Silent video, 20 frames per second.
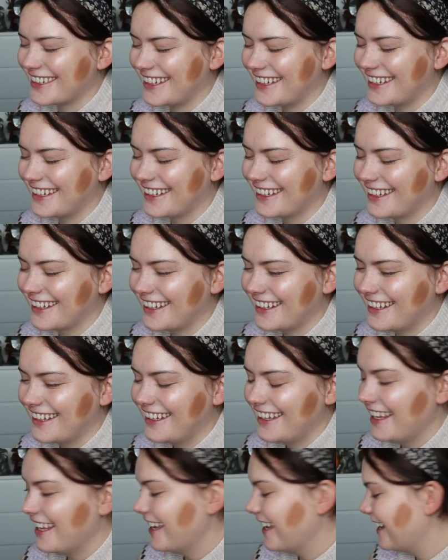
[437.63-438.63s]
kit. been.
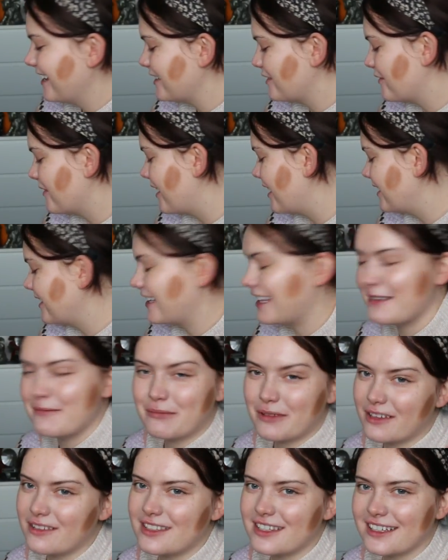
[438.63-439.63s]
That's fine. And Huda
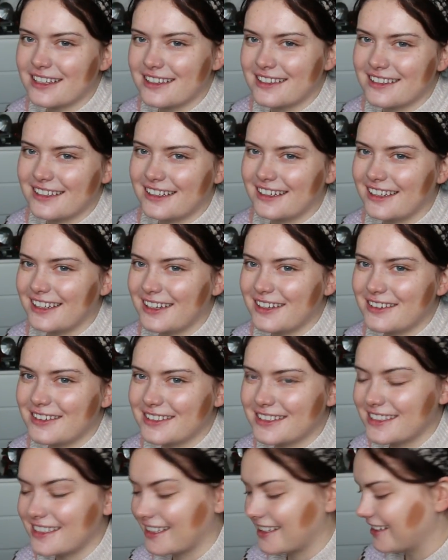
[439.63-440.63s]
Beauty concealer he
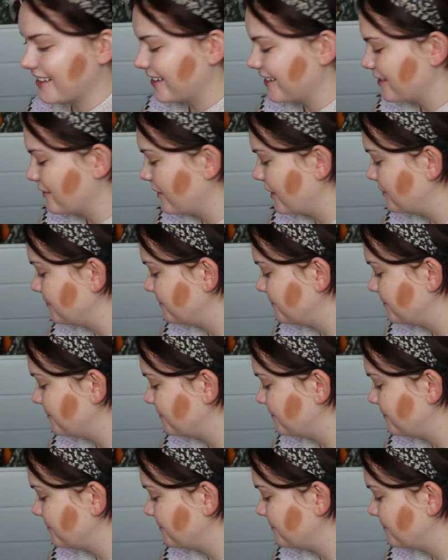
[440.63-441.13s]
used a second ago. That's fine.